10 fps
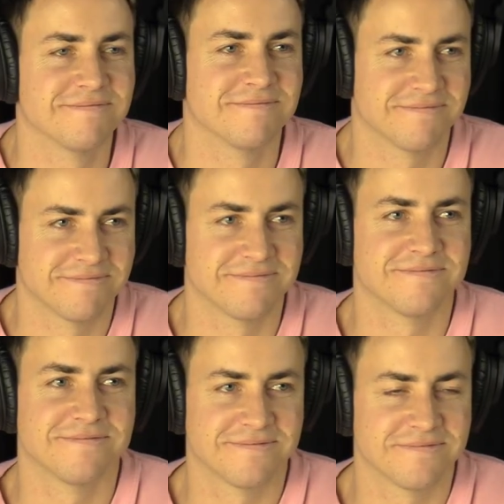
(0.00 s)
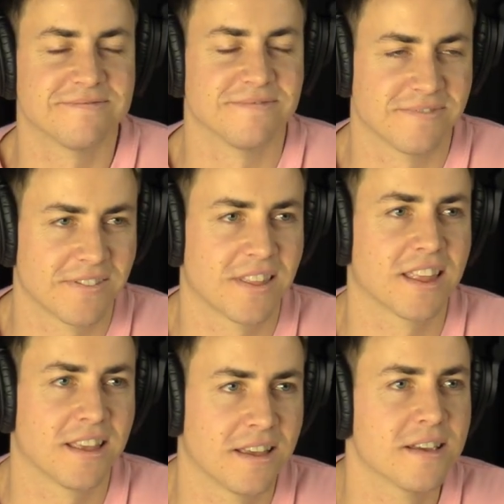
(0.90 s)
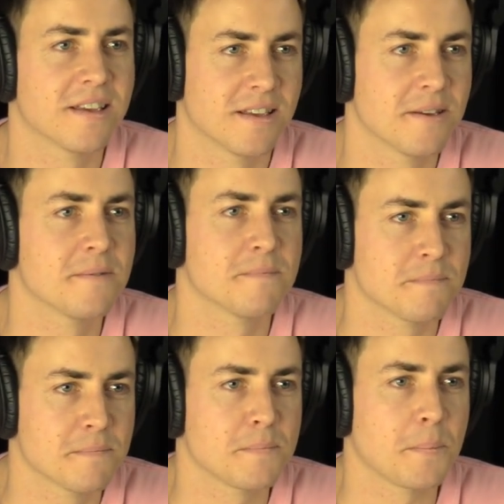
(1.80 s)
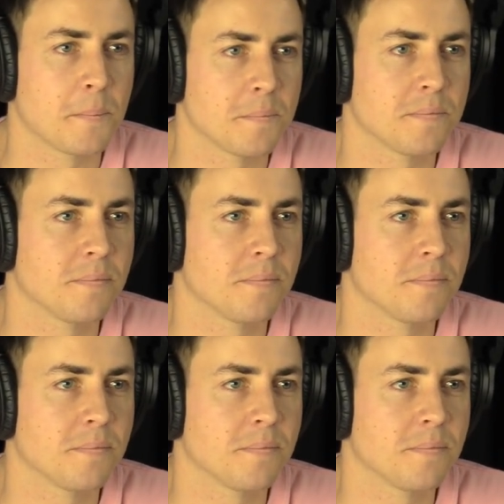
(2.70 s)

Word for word: for knives or something. You know, bizarre thing, right? But